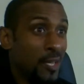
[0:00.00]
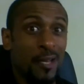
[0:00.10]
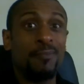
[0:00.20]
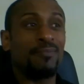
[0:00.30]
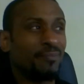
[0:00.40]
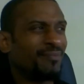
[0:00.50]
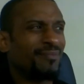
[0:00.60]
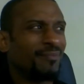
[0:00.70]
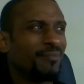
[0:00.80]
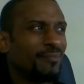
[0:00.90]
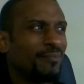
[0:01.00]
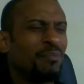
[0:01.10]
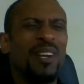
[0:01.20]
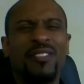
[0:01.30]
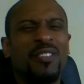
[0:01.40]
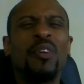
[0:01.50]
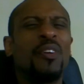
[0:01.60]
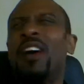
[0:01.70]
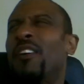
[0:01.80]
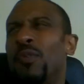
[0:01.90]
Yep. Plus, there's
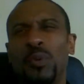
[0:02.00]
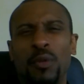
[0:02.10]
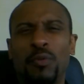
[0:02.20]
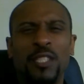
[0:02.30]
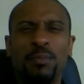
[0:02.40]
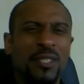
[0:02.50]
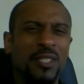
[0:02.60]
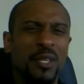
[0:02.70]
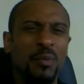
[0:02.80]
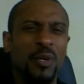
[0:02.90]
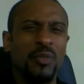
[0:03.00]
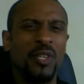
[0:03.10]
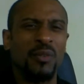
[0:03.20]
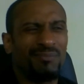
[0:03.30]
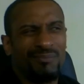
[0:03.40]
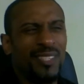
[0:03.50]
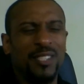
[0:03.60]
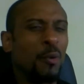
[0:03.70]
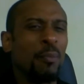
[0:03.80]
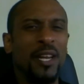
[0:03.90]
only like 43 sprinters in the world, so
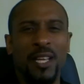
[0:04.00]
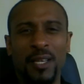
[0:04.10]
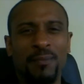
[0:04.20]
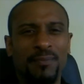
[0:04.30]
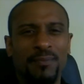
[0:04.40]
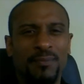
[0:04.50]
there's no money in it.